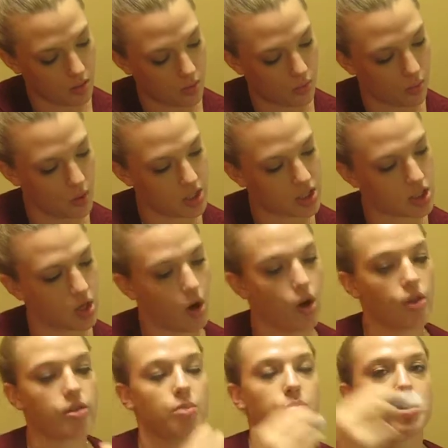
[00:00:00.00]
which are
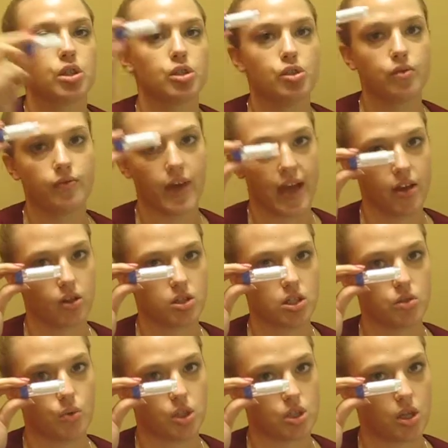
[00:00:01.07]
the blue vials
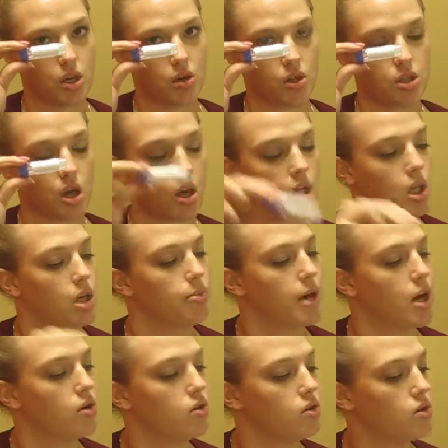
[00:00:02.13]
is what they are talking
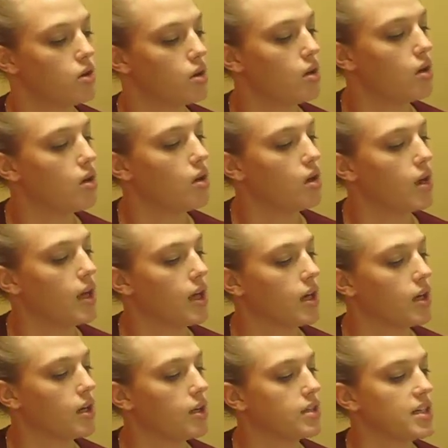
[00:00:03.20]
about.
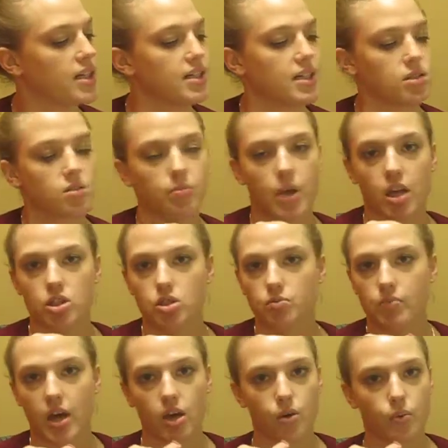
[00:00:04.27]
And it doesn't
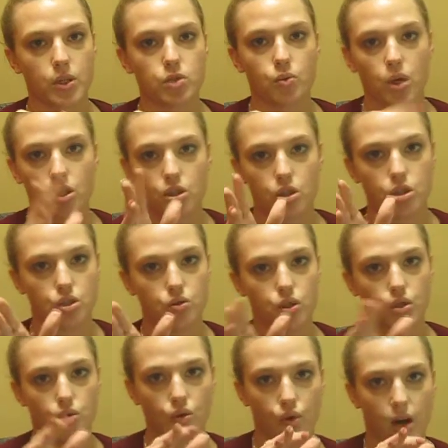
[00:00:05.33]
matter which one, you could do
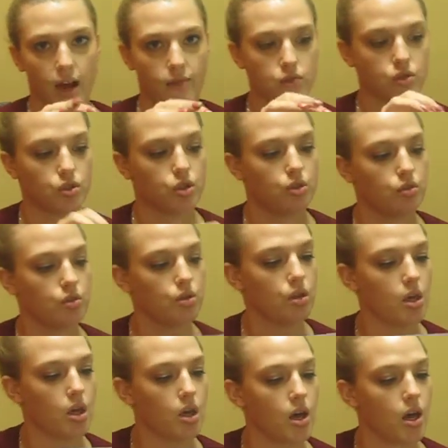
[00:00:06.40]
noon or afternoon.
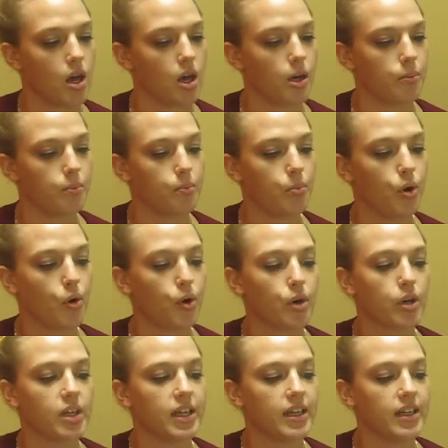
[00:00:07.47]
Pour